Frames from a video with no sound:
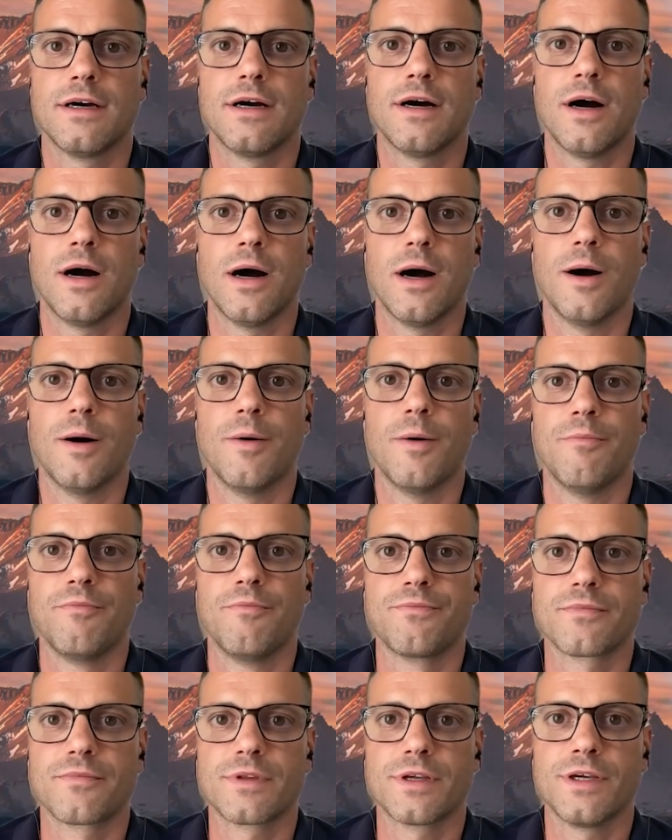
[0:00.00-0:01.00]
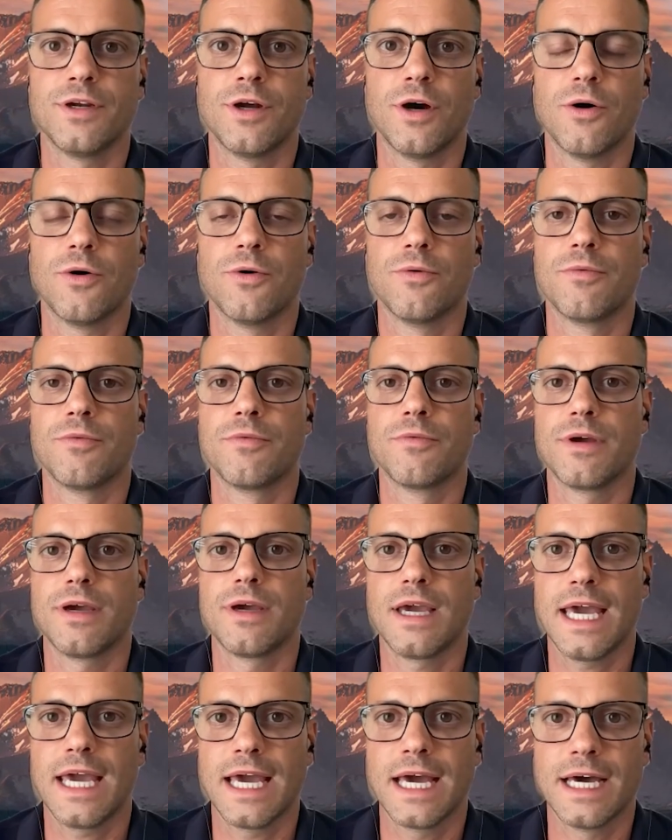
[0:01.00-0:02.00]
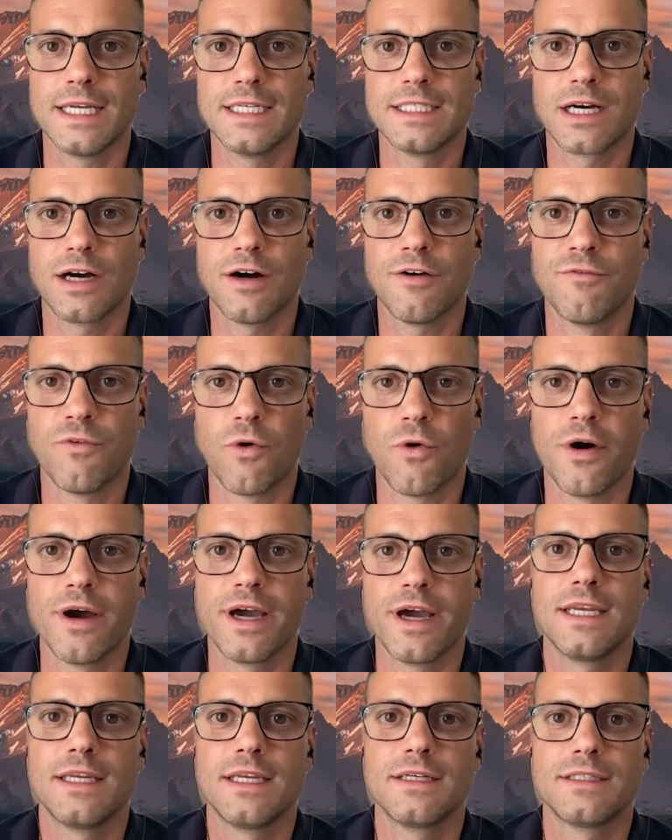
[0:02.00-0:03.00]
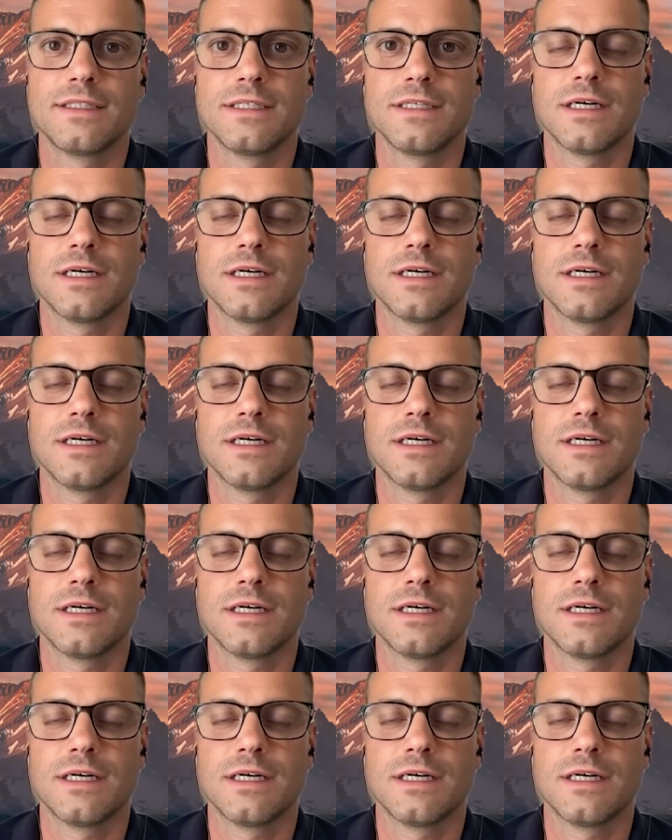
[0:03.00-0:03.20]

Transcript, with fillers: um, you know, and avoid